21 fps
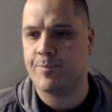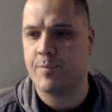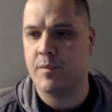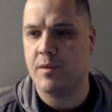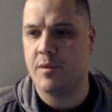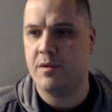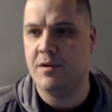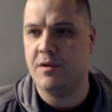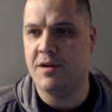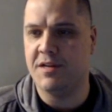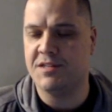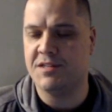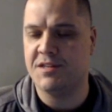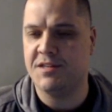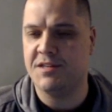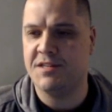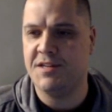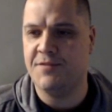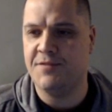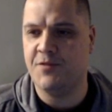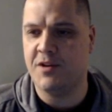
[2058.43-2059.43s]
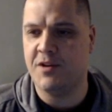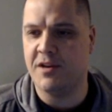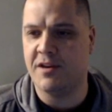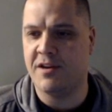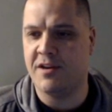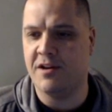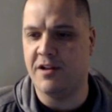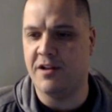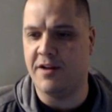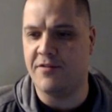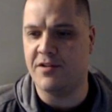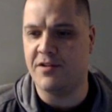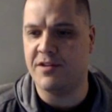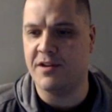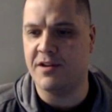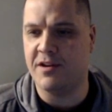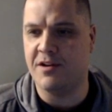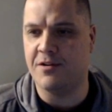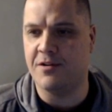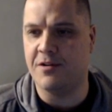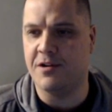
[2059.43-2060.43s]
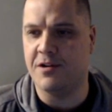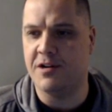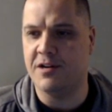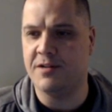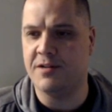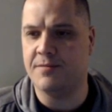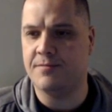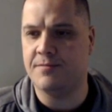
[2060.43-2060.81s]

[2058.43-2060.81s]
Alright, so let's see if we can kill everything here or not.